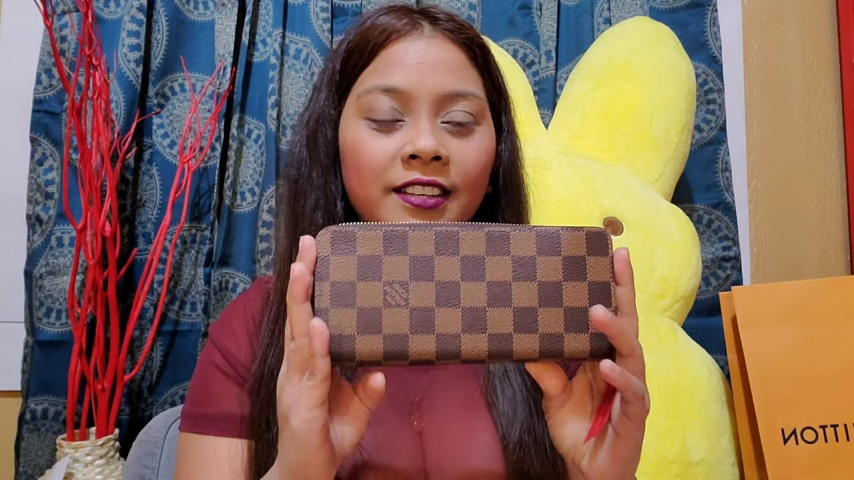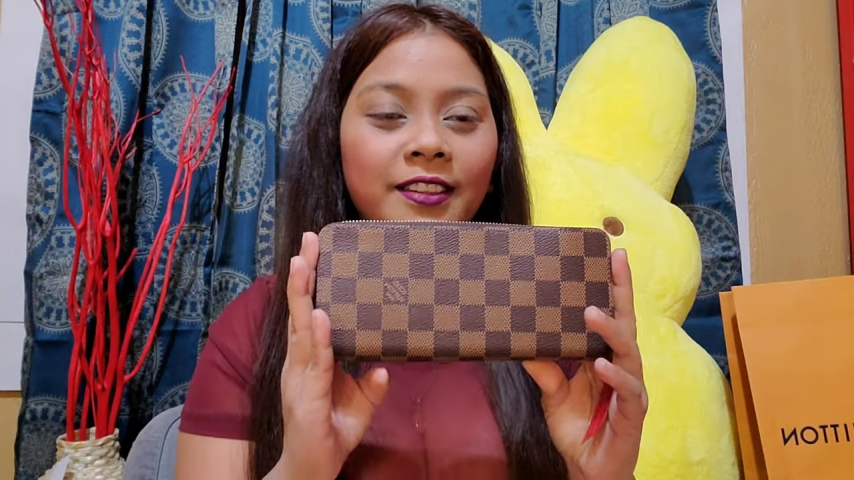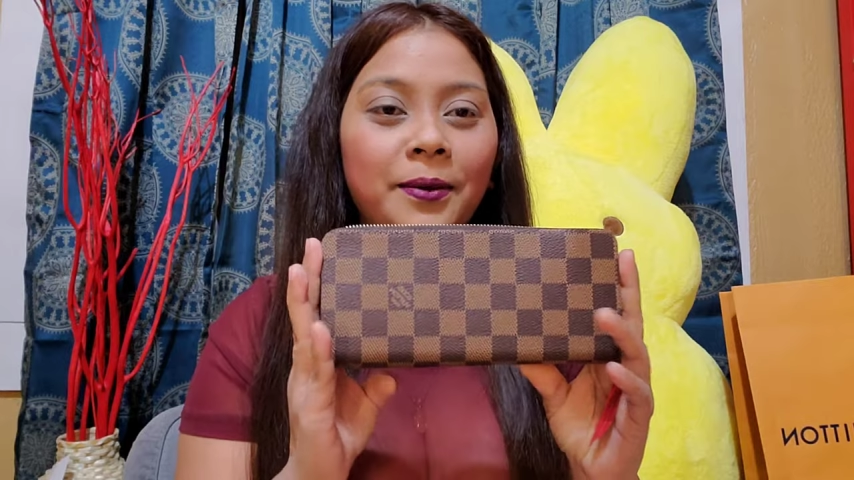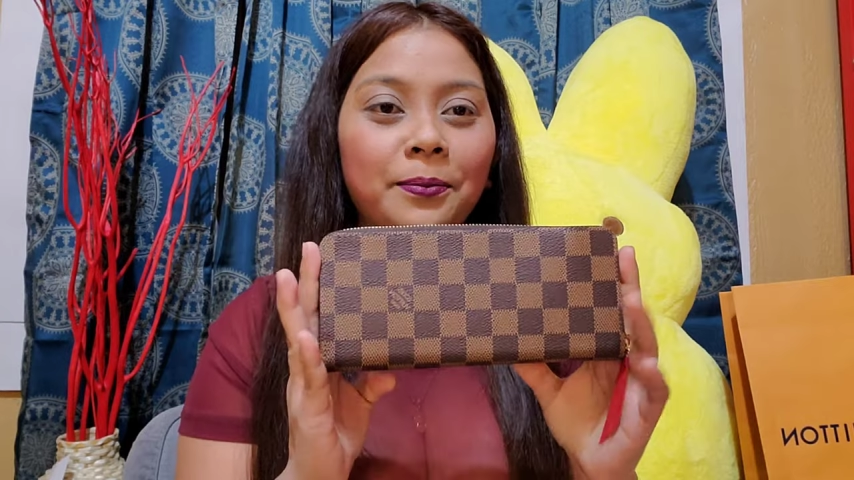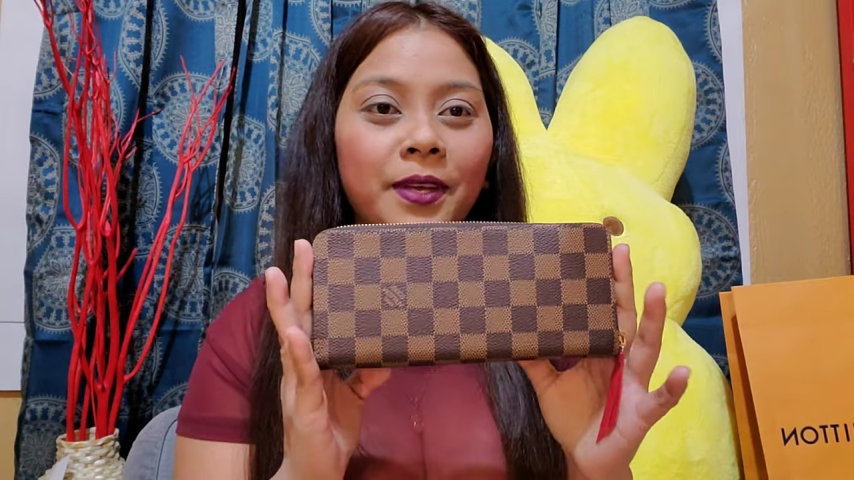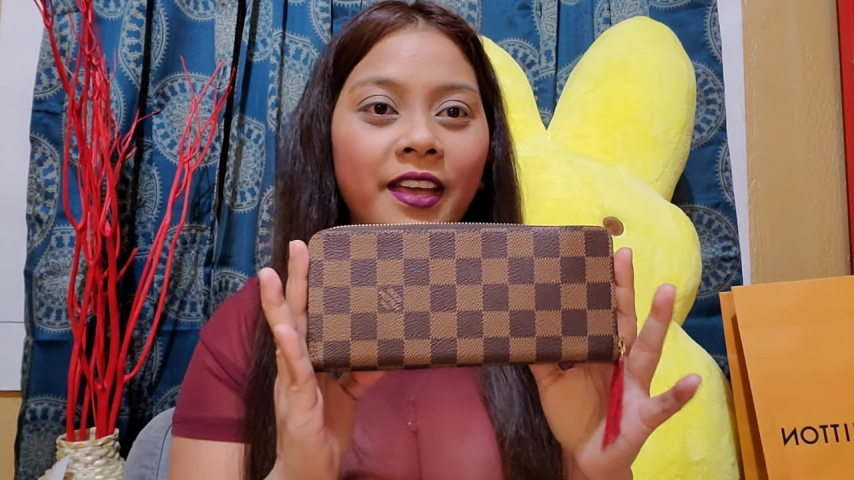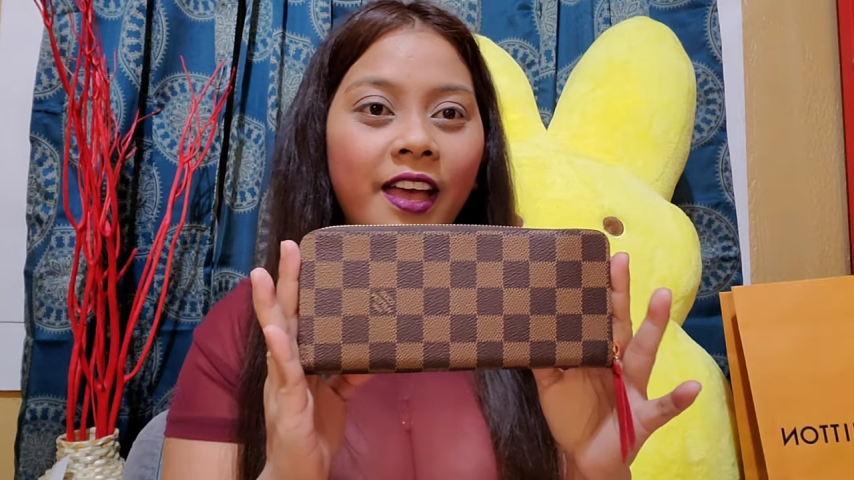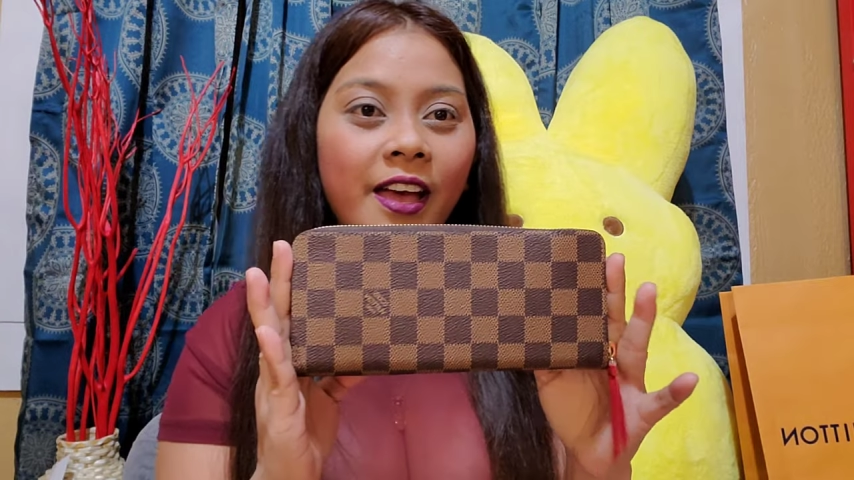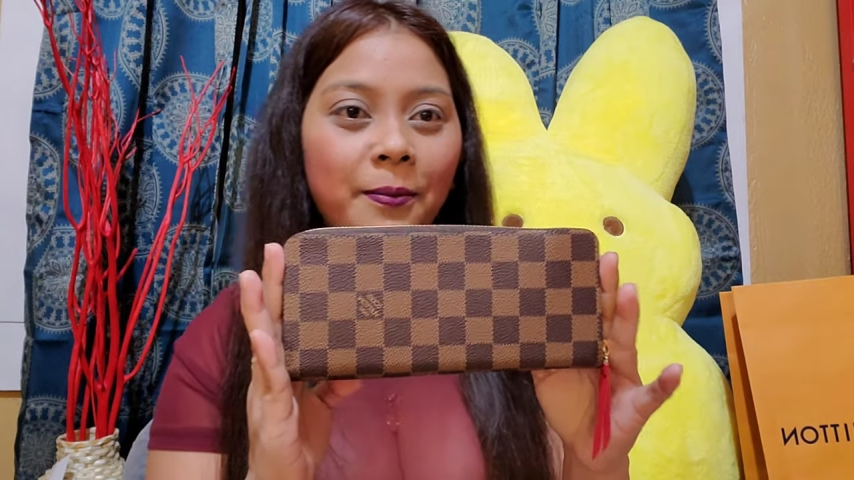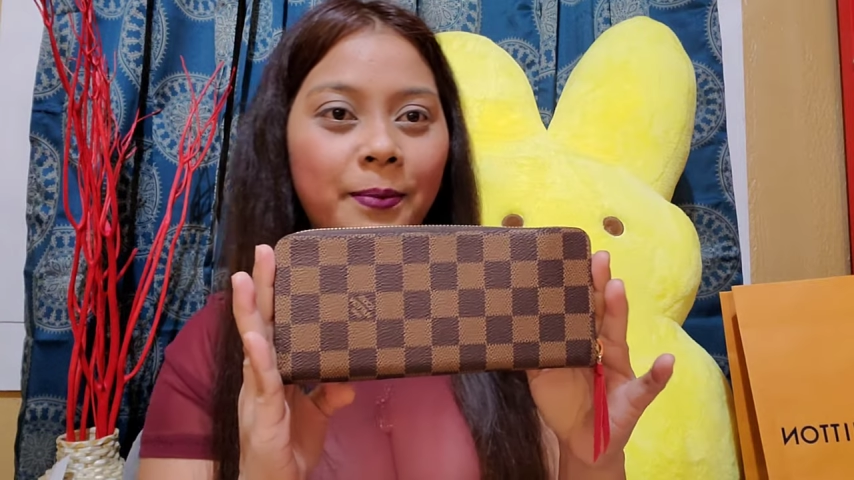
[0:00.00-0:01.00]

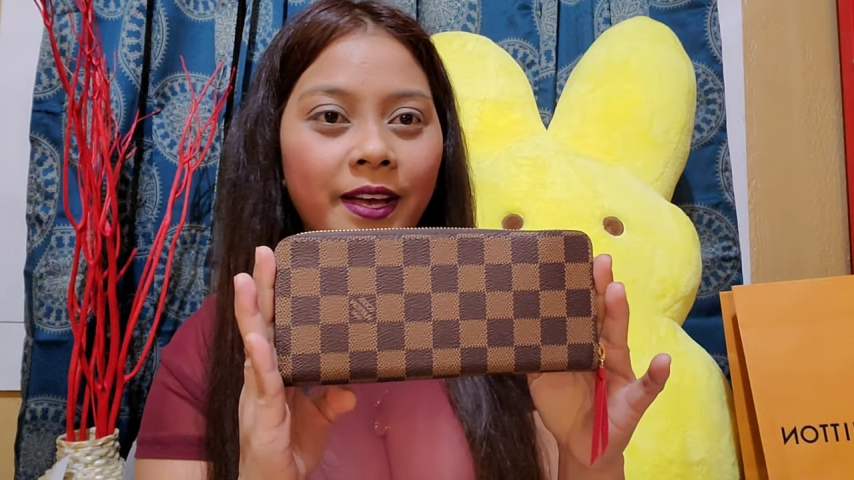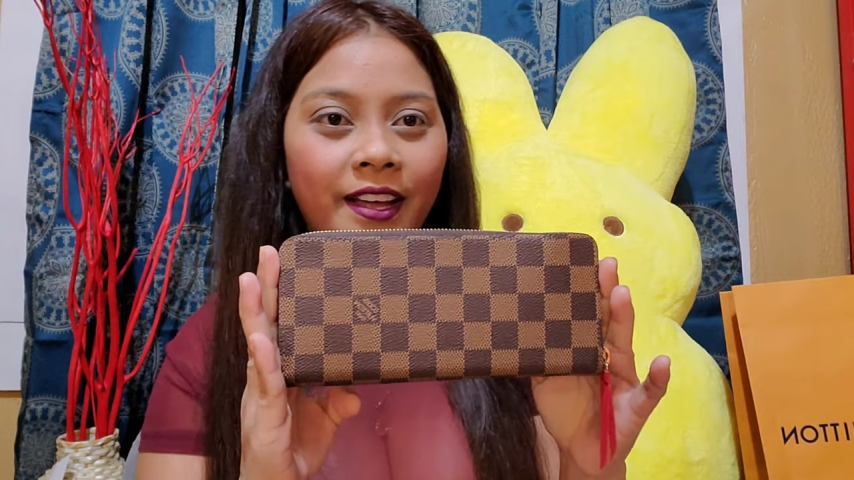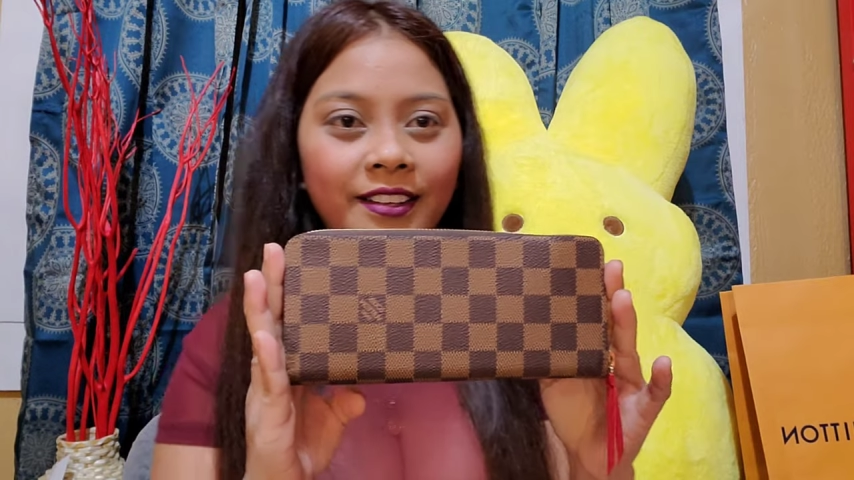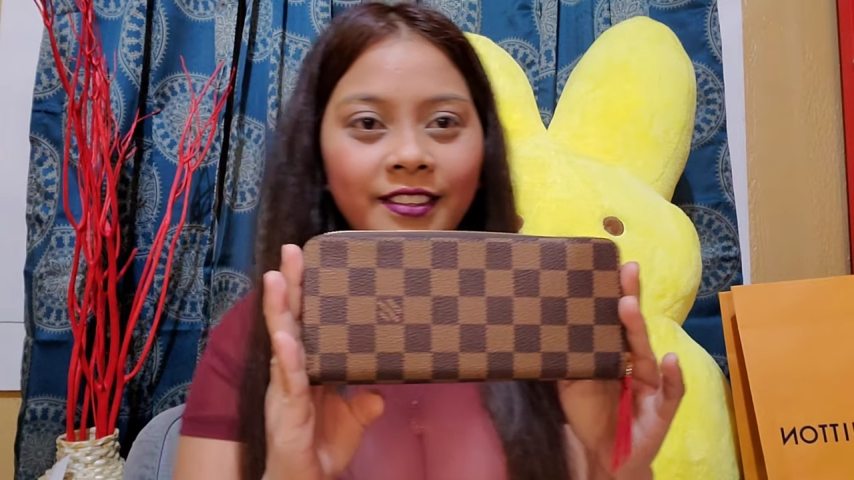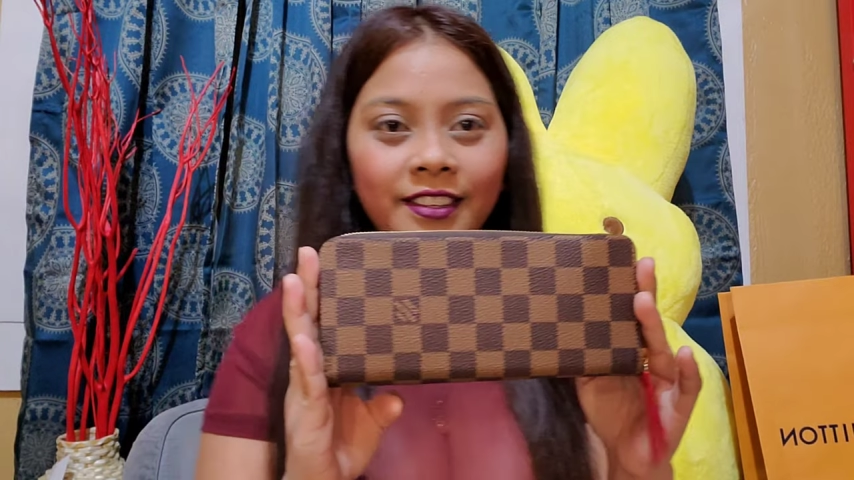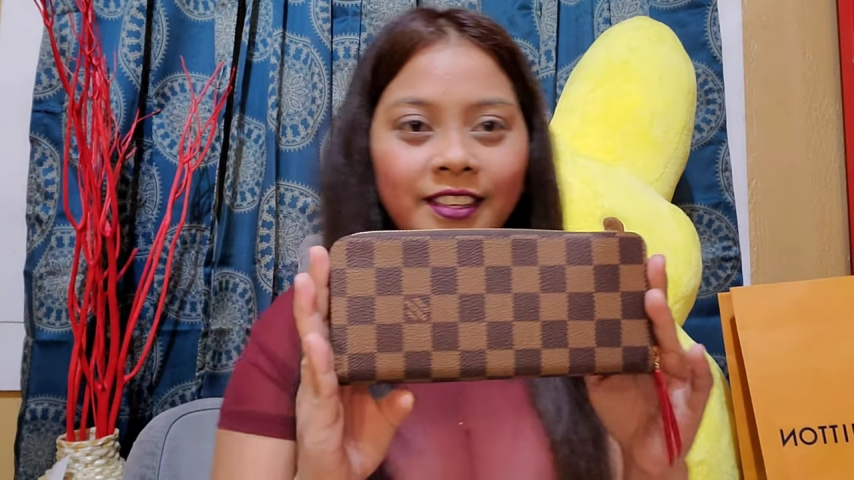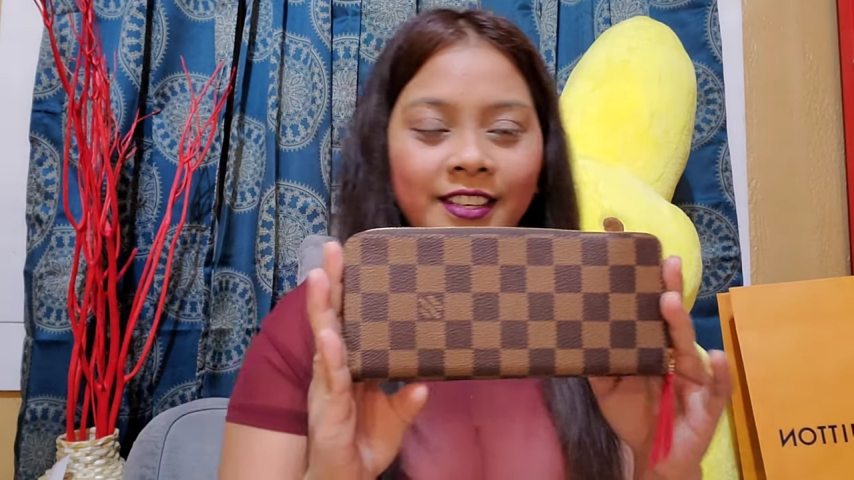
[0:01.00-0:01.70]
Ebene.